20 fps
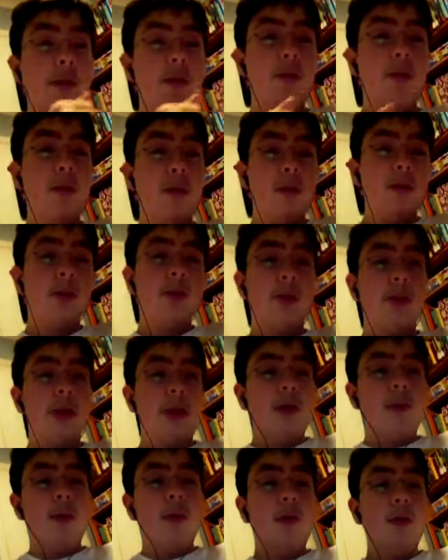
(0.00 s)
worked with
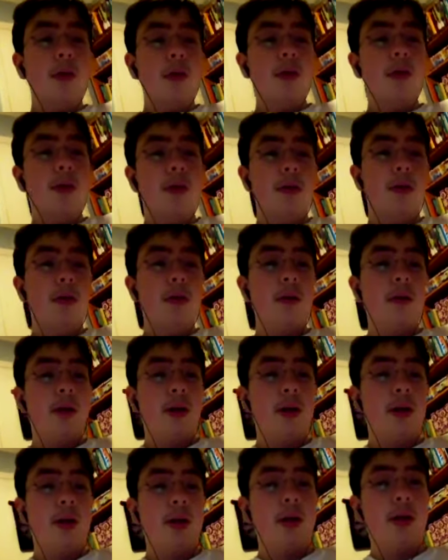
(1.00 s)
Guillermo del Toro
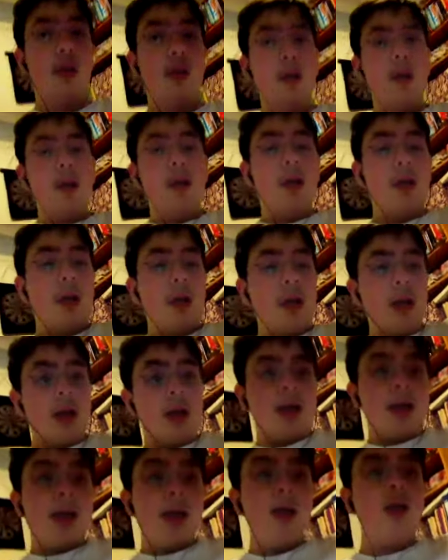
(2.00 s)
on the
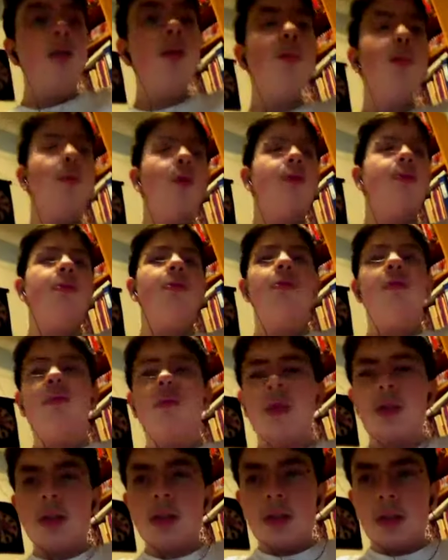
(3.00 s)
Hellboy
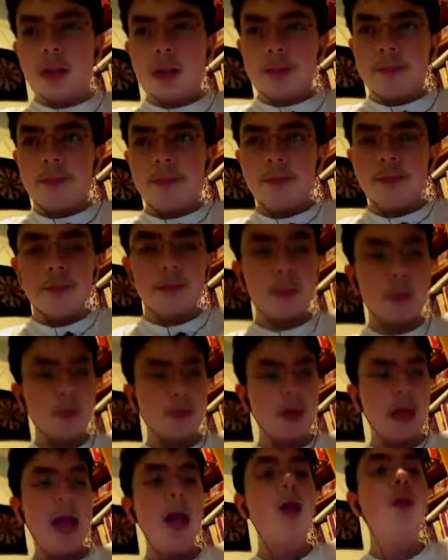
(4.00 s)
movies. It
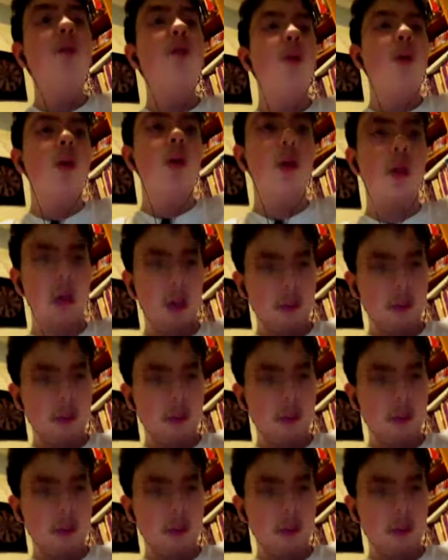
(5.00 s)
was Hellboy.